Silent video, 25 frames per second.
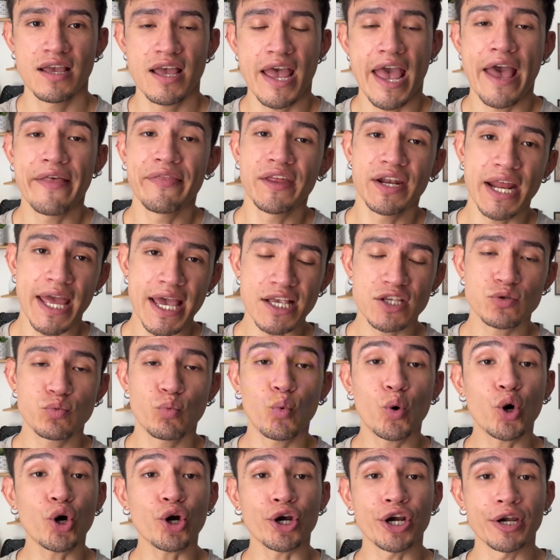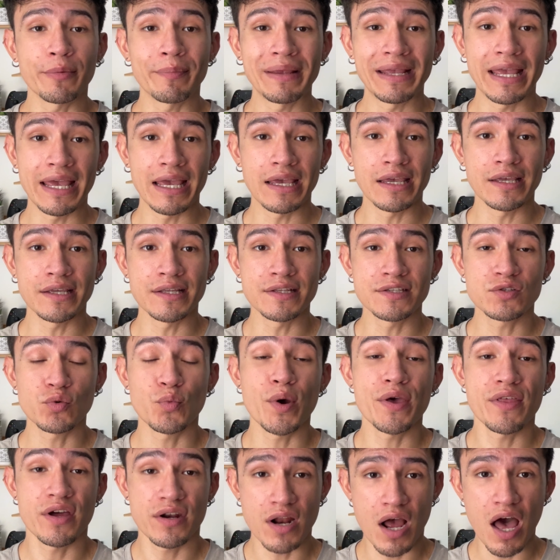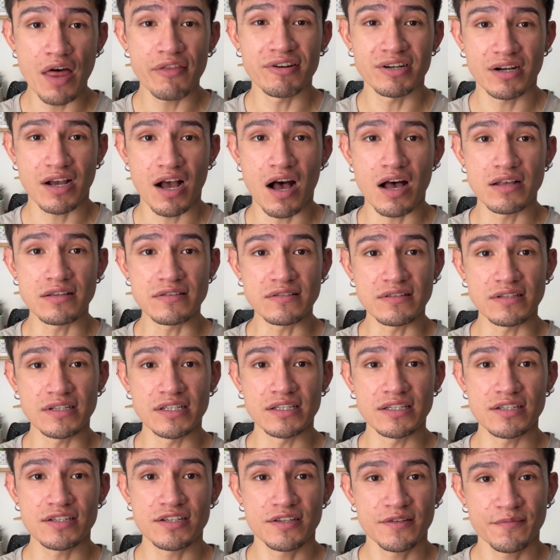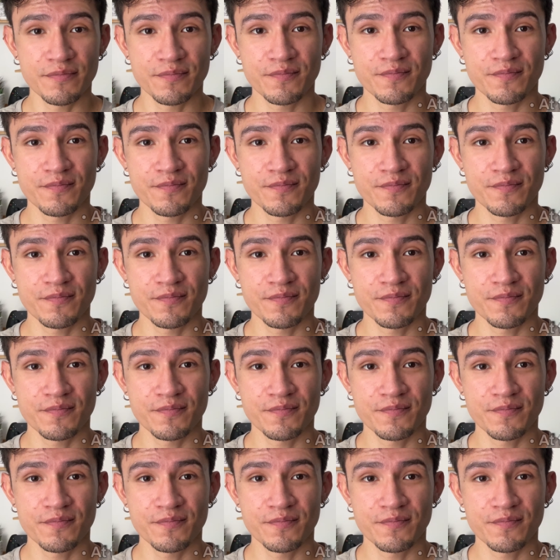and the next word begins with another consonant.